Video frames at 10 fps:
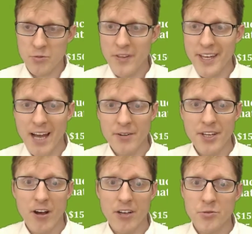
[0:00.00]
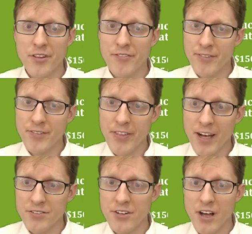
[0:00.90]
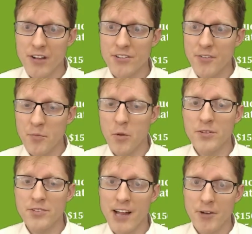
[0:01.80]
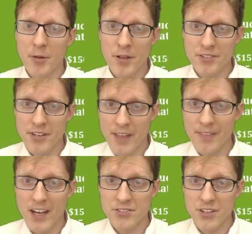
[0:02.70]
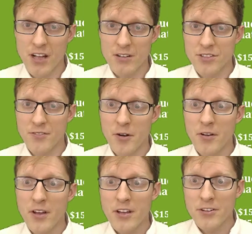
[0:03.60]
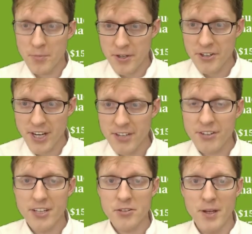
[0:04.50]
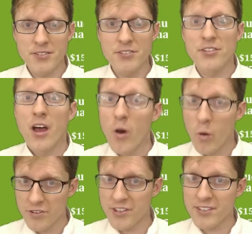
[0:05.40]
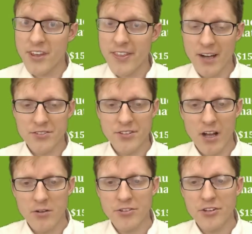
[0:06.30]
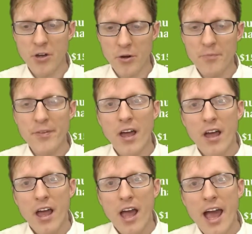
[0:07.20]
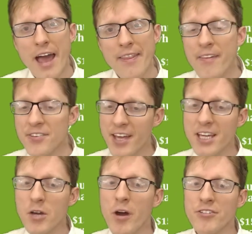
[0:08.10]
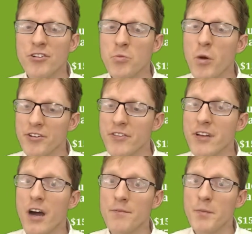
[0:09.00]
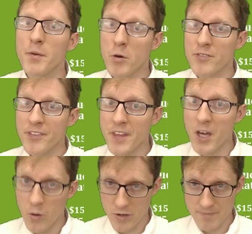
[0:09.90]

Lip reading: Well, the accounting costs were the $50,000 of employee salary plus the $10,000 of depreciation expenses, or $60,000 in total. And then the second question is, what should the company be worth to the owner?